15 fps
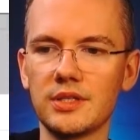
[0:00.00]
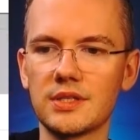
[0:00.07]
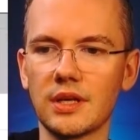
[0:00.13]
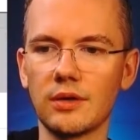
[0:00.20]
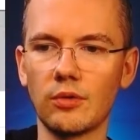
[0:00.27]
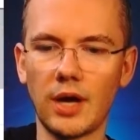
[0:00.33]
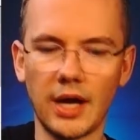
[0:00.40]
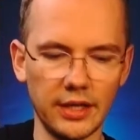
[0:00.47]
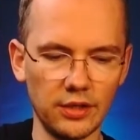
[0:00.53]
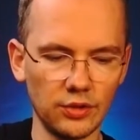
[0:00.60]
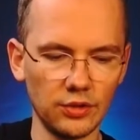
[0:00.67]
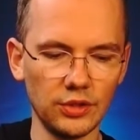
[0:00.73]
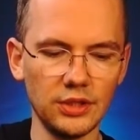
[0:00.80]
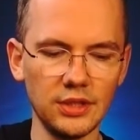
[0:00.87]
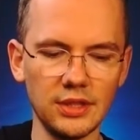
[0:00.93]
So I
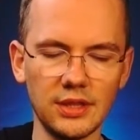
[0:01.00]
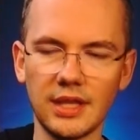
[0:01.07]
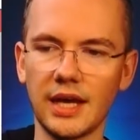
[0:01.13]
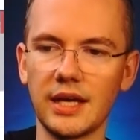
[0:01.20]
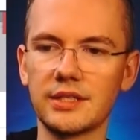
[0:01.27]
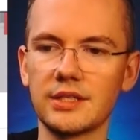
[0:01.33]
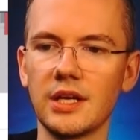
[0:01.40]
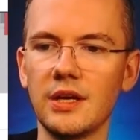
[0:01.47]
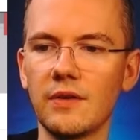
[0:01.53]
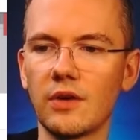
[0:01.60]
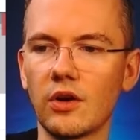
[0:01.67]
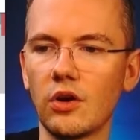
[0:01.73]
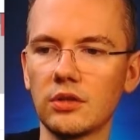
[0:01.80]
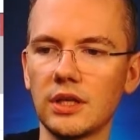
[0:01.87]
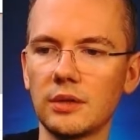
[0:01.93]
don't need that
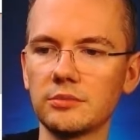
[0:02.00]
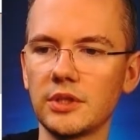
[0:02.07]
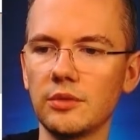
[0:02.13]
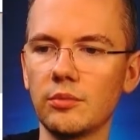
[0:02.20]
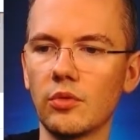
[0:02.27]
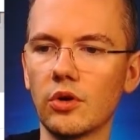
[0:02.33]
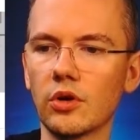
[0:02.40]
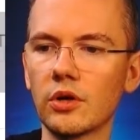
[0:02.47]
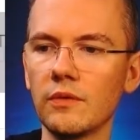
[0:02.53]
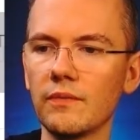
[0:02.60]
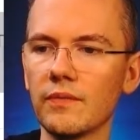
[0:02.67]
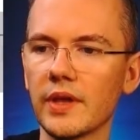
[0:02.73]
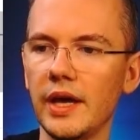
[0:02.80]
column anymore.